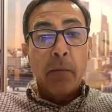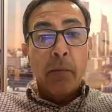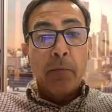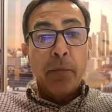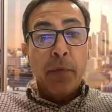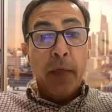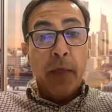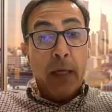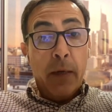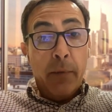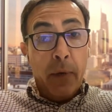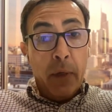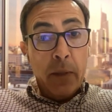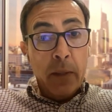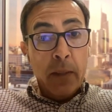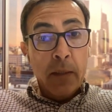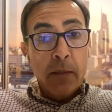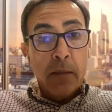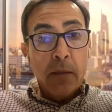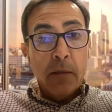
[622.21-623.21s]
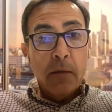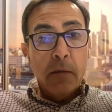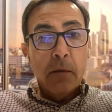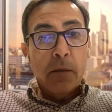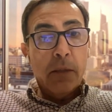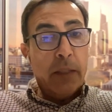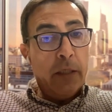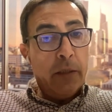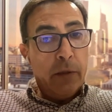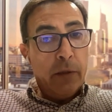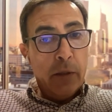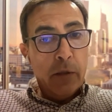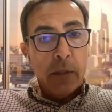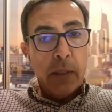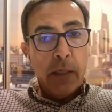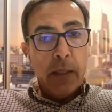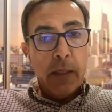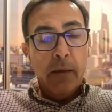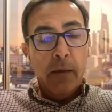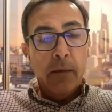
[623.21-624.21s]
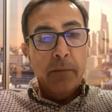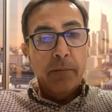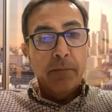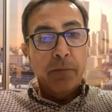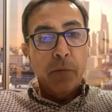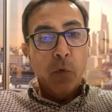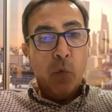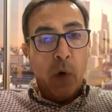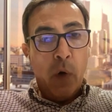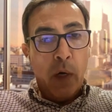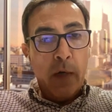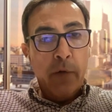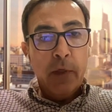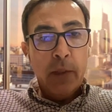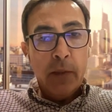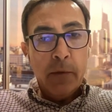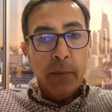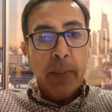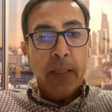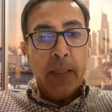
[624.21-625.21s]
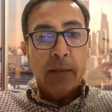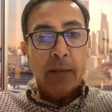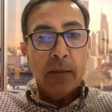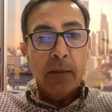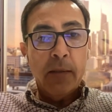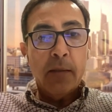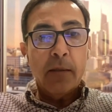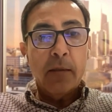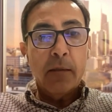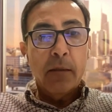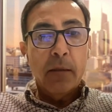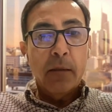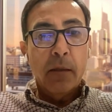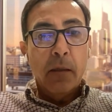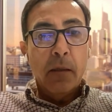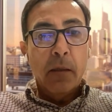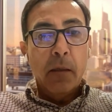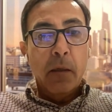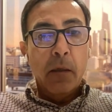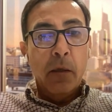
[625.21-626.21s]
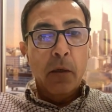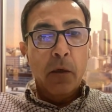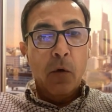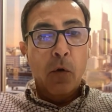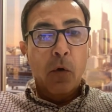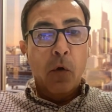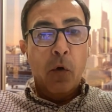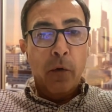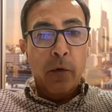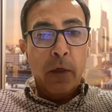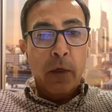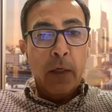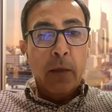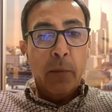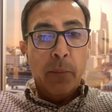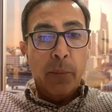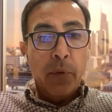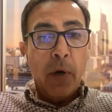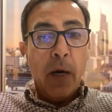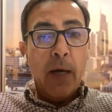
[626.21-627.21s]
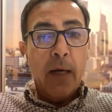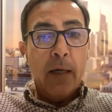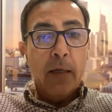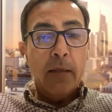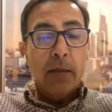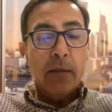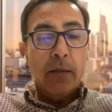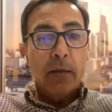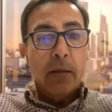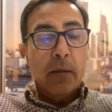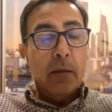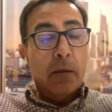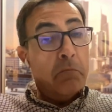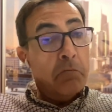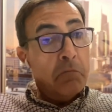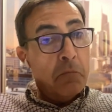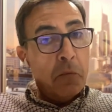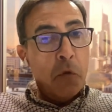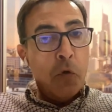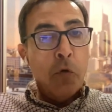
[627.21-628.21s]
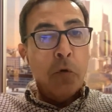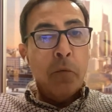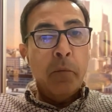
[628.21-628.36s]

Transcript: Think about this seriously. What if this business, other than the price, could